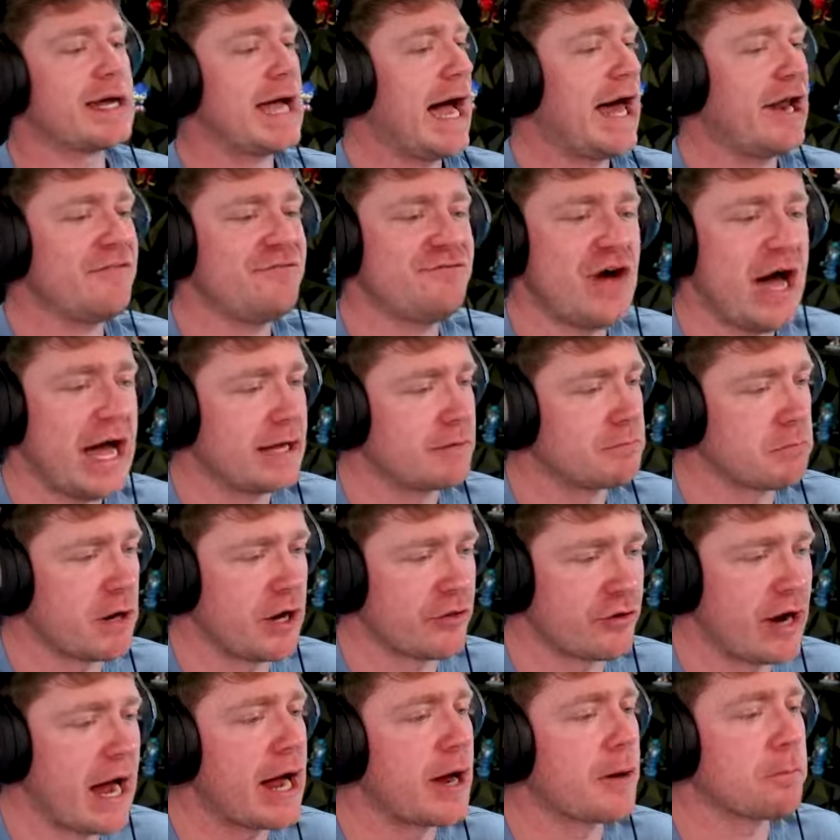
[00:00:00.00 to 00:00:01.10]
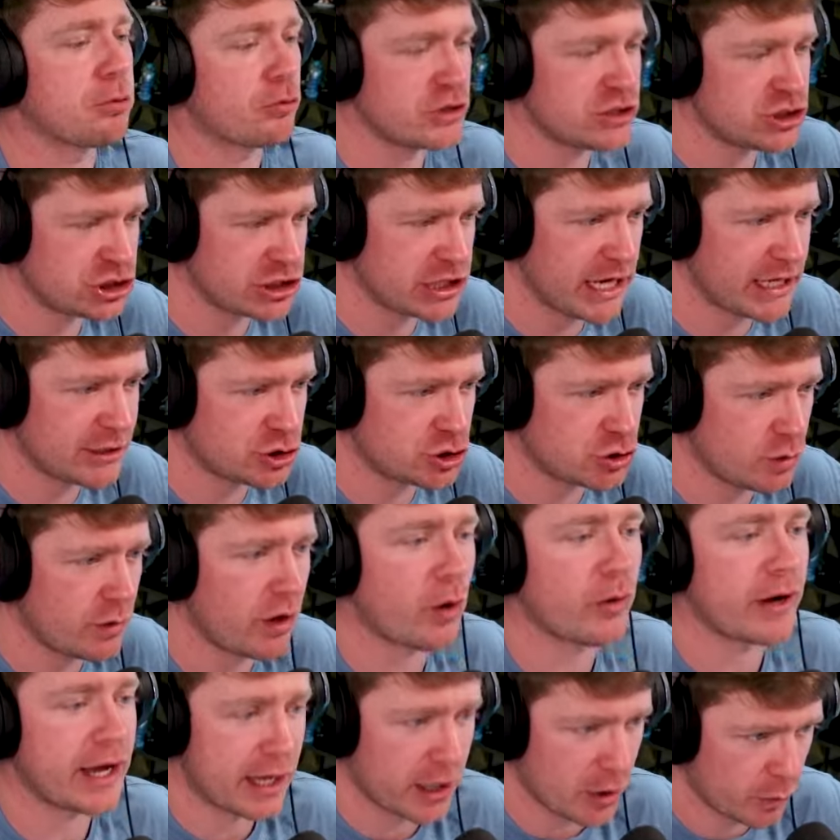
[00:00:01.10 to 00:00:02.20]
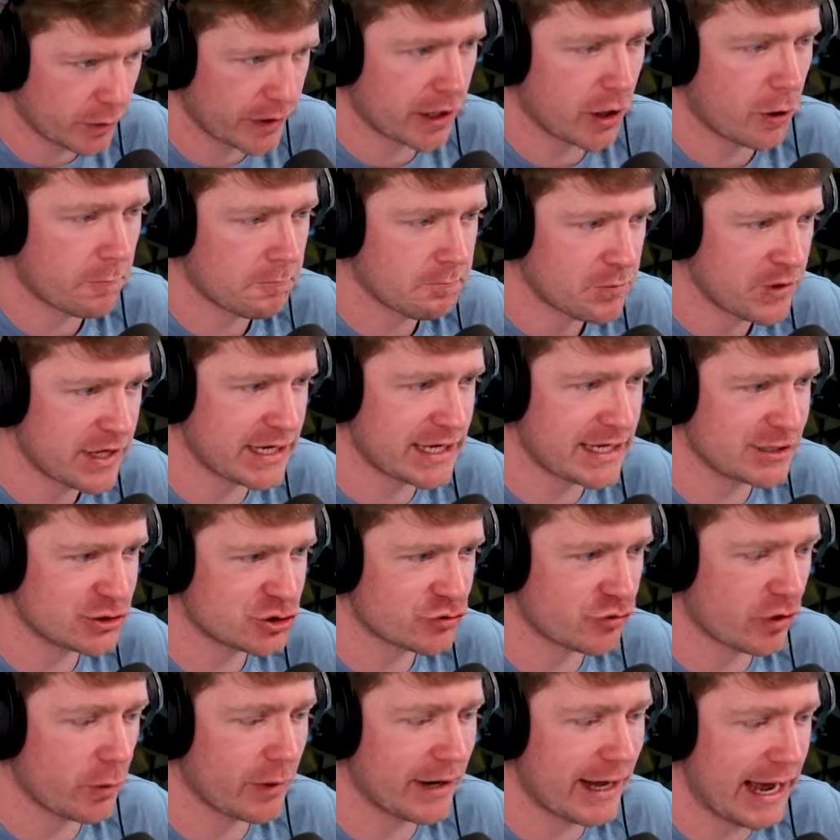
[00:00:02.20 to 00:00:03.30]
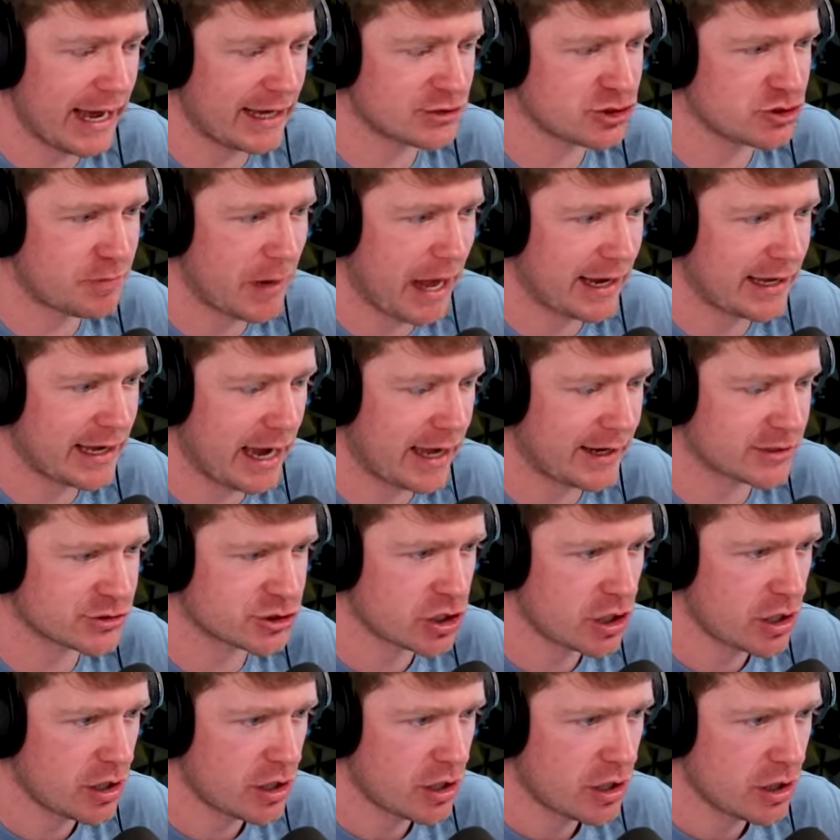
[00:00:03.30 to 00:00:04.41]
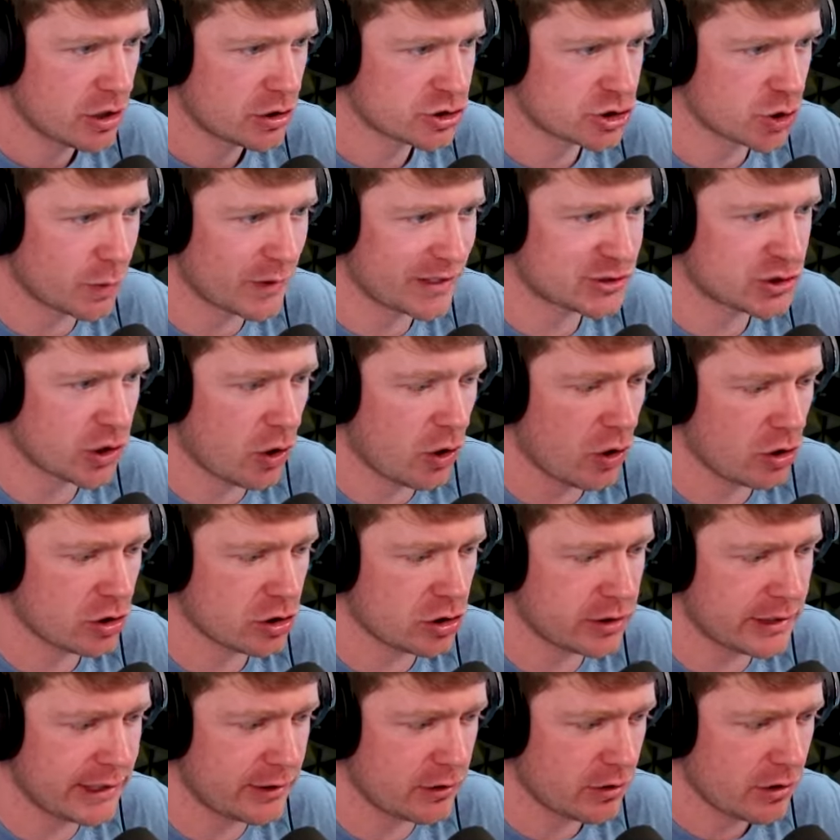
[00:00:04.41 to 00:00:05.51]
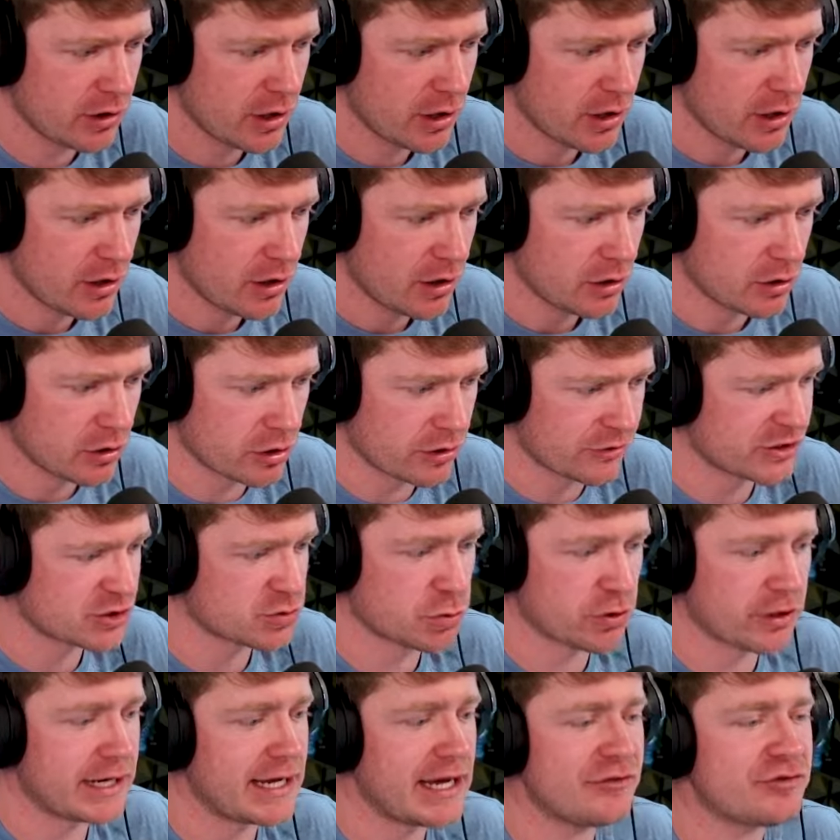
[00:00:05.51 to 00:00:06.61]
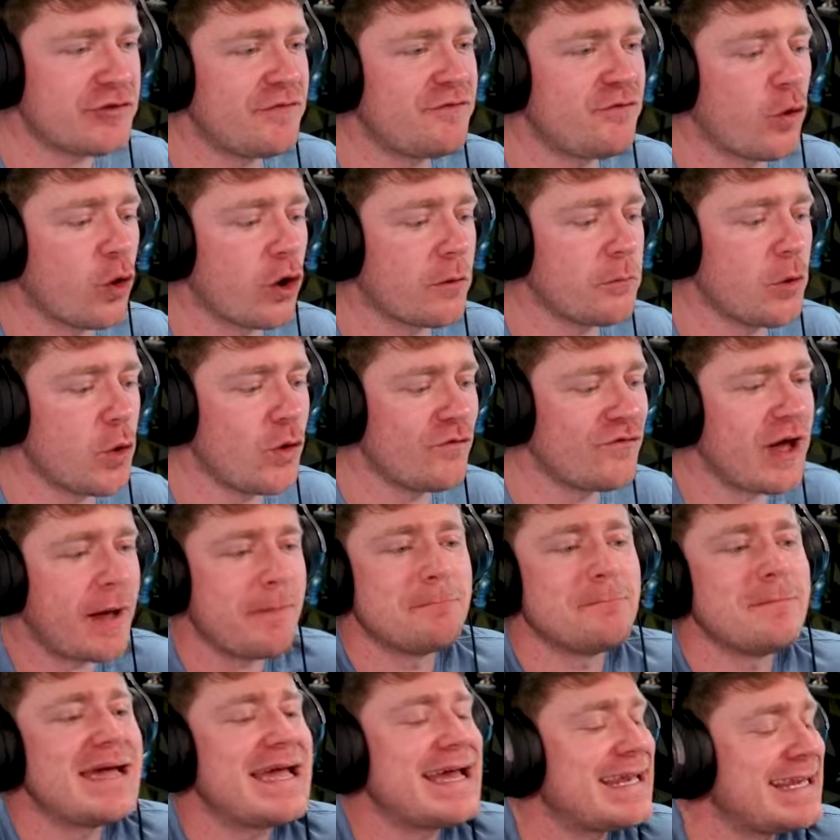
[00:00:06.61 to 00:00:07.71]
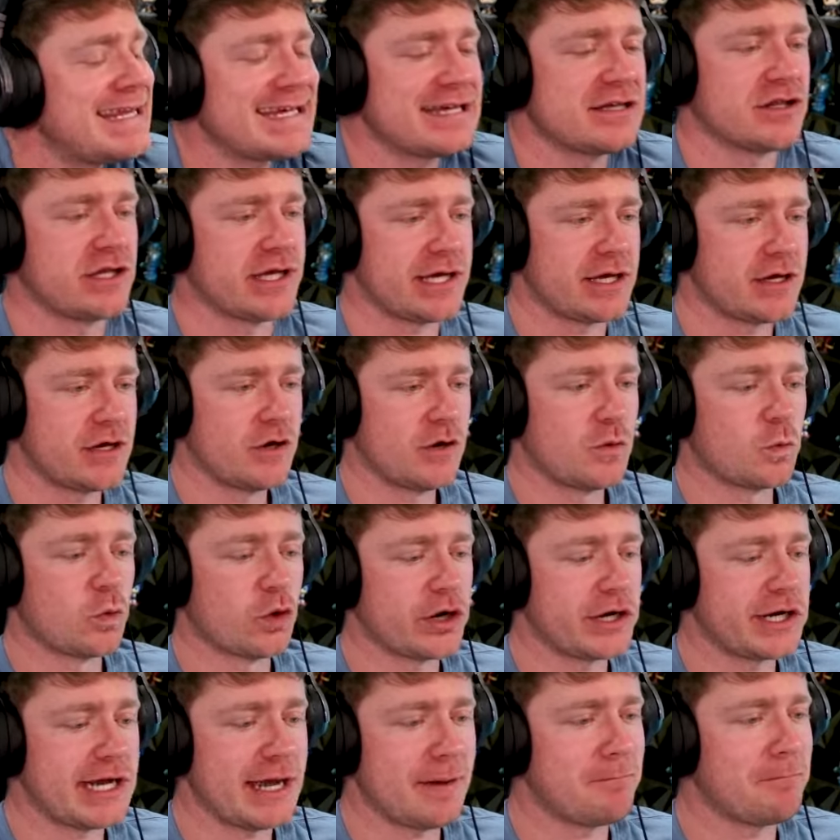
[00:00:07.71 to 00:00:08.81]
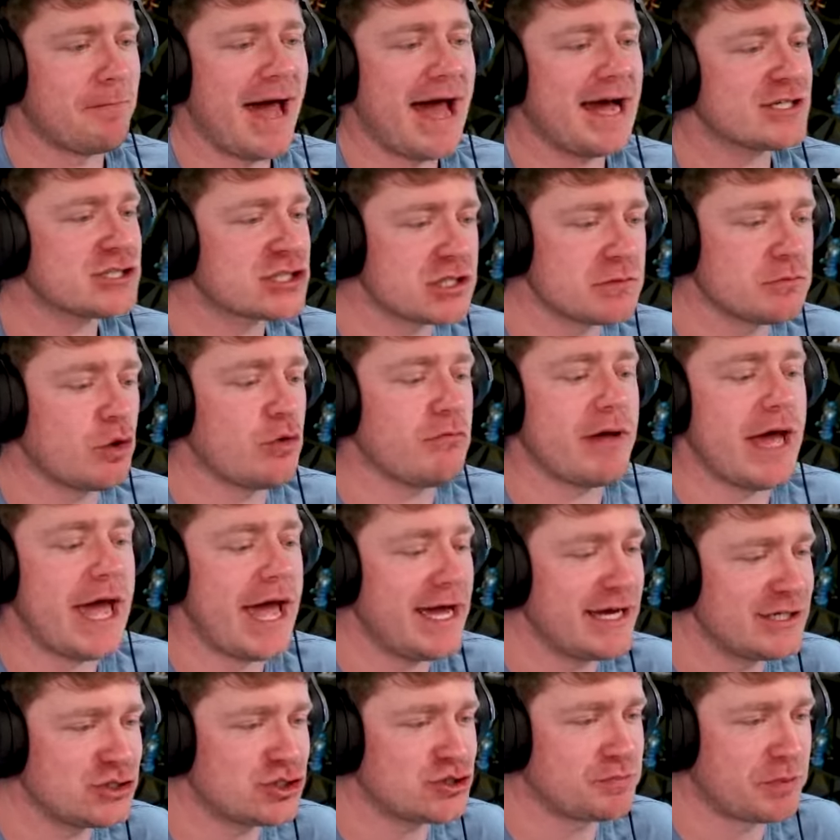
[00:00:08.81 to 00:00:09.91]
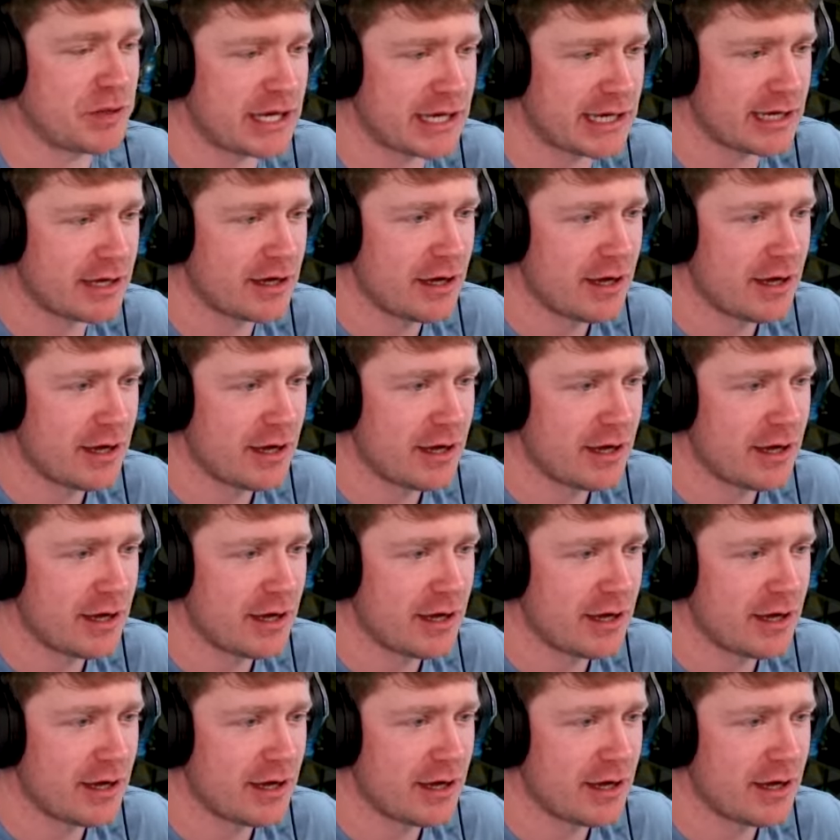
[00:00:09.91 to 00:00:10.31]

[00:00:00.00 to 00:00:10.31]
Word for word: gotta fight, brother. I appreciate you. Okay, here we go. He is throwing hands back at us. So it's all clear. Look at this. We're gonna hit the four move immediately. We're gonna get maximum HP.